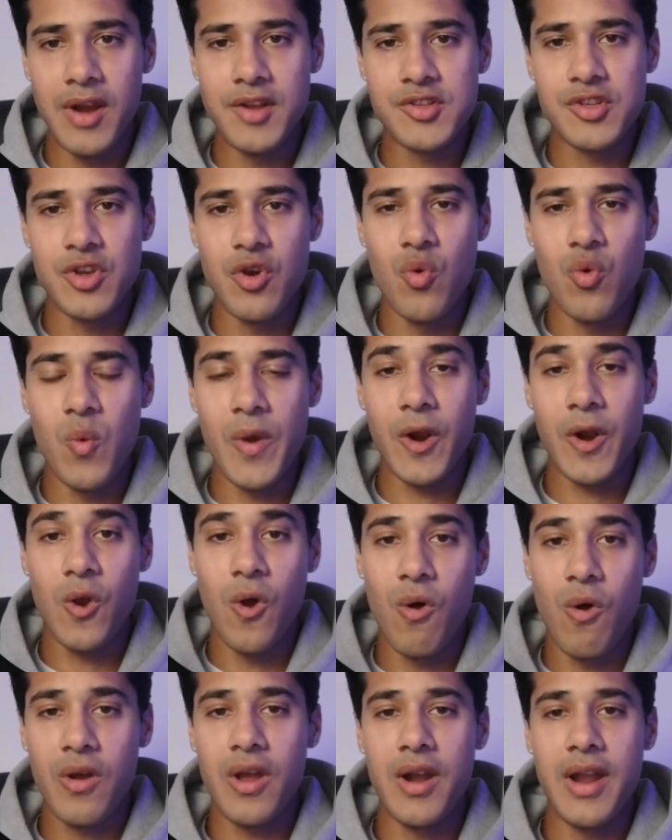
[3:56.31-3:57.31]
So when a call
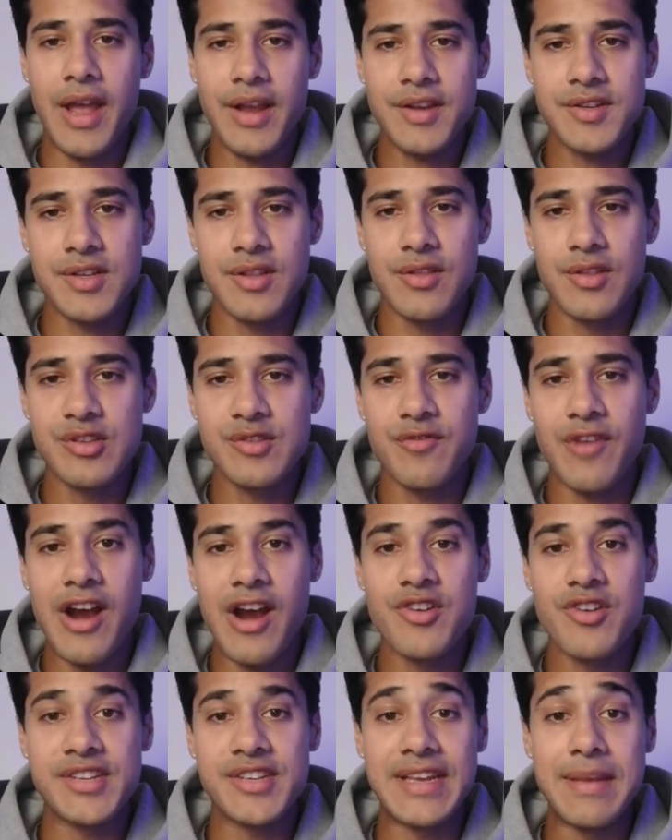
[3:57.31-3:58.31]
connects, this
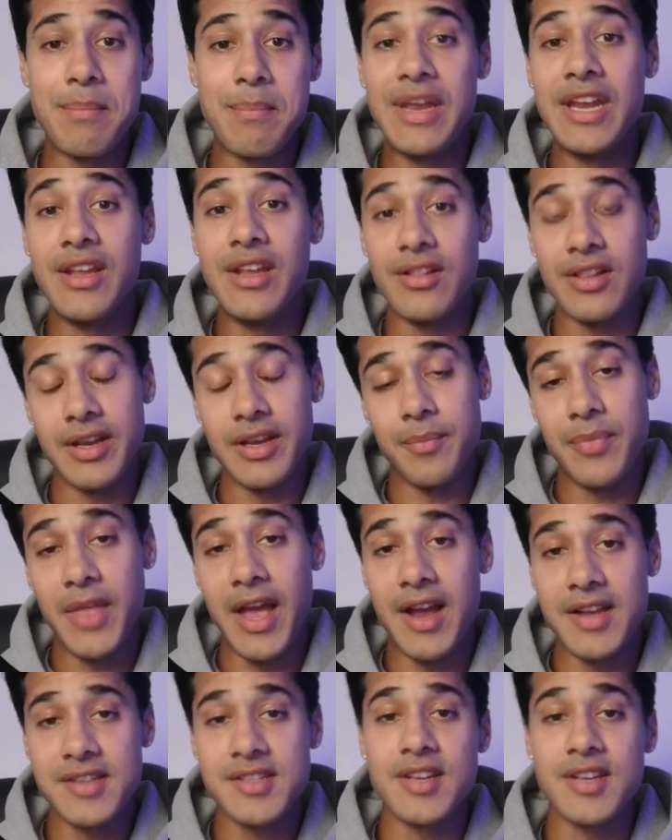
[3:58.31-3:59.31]
fires immediately
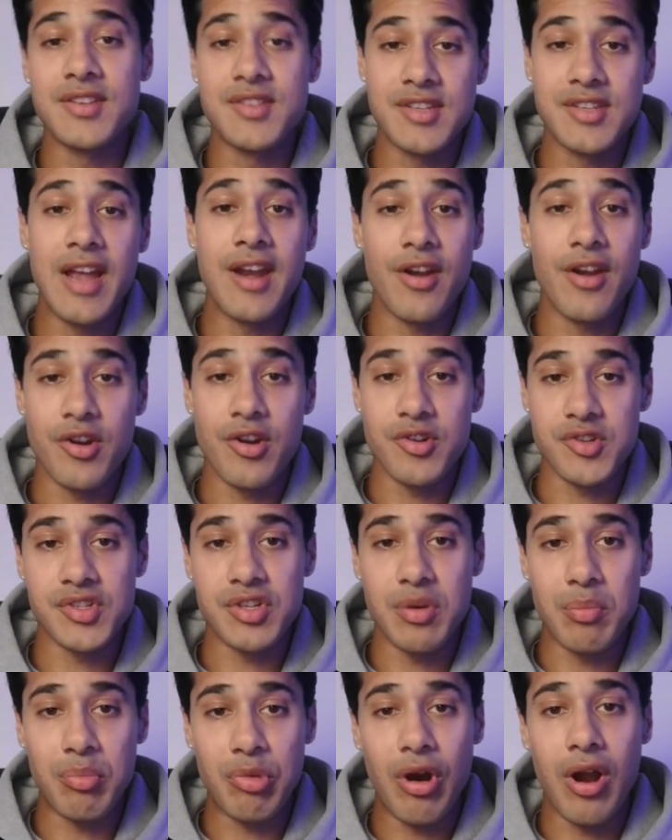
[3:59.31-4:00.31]
as is said in our
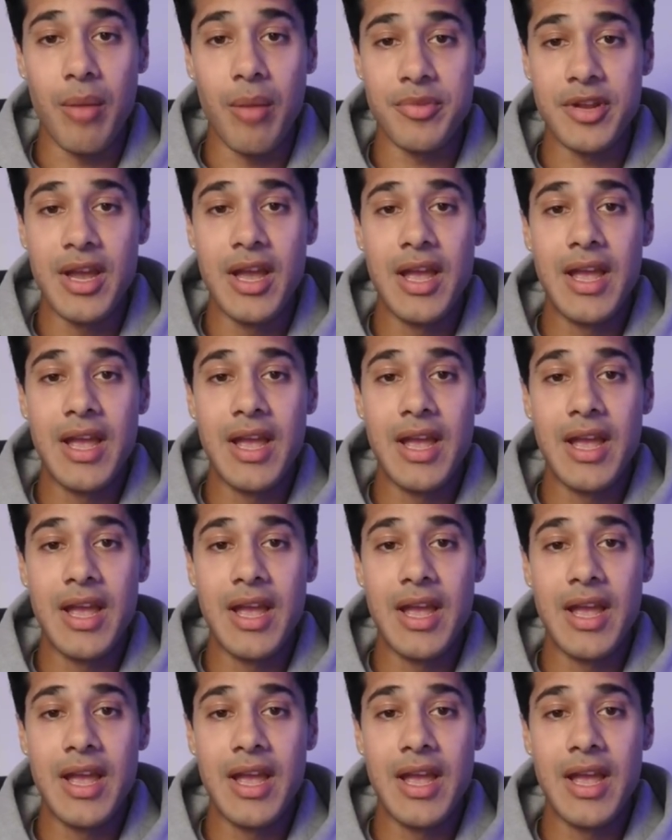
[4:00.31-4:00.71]
system prompt.